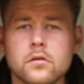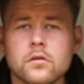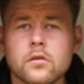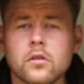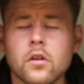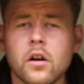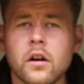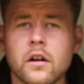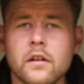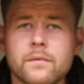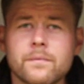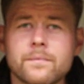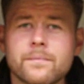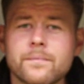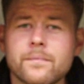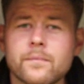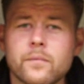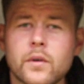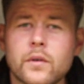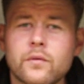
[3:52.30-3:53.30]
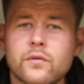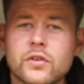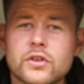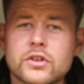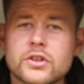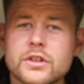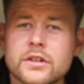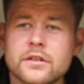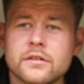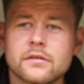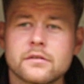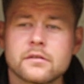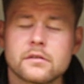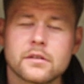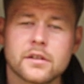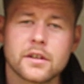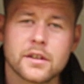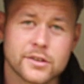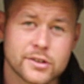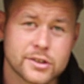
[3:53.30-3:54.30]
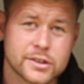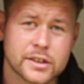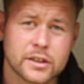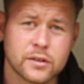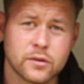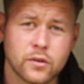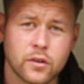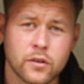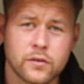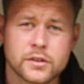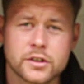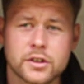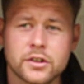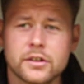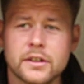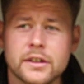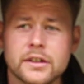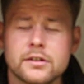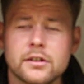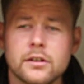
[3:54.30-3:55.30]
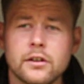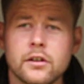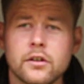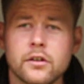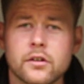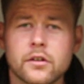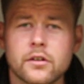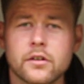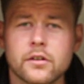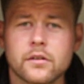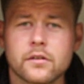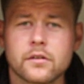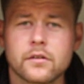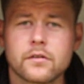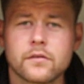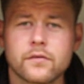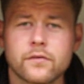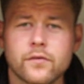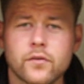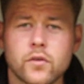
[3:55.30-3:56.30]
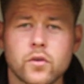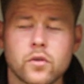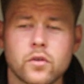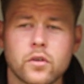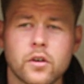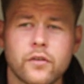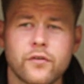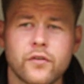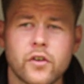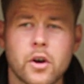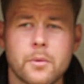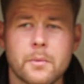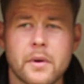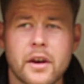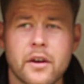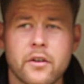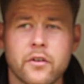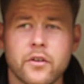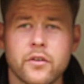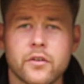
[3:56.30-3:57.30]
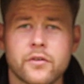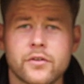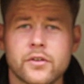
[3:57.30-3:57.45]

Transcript: Right, when fishing in silt, obviously you need to look for a firmer area of